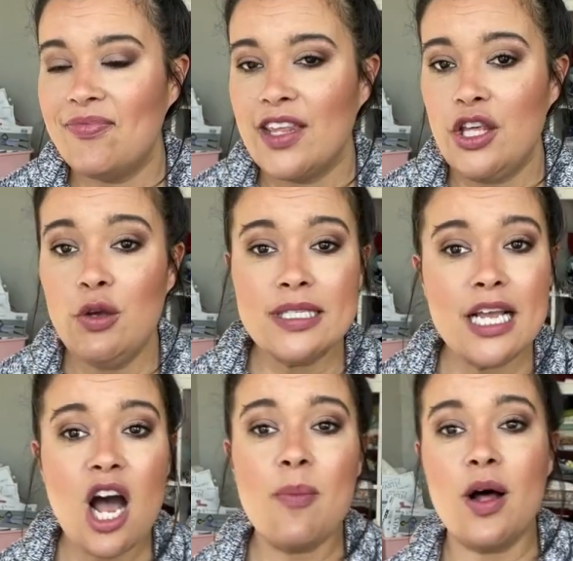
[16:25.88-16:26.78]
Using
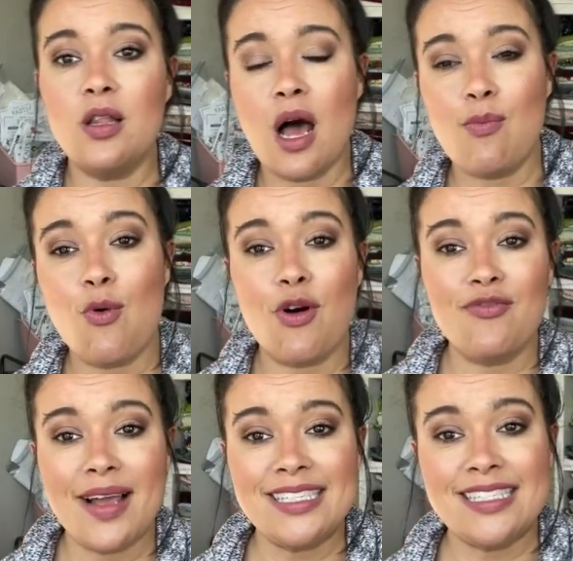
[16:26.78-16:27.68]
up a lot more of
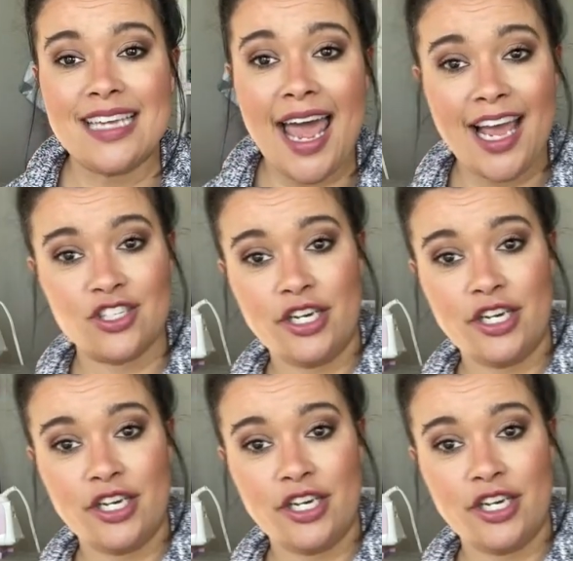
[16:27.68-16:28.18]
my stash.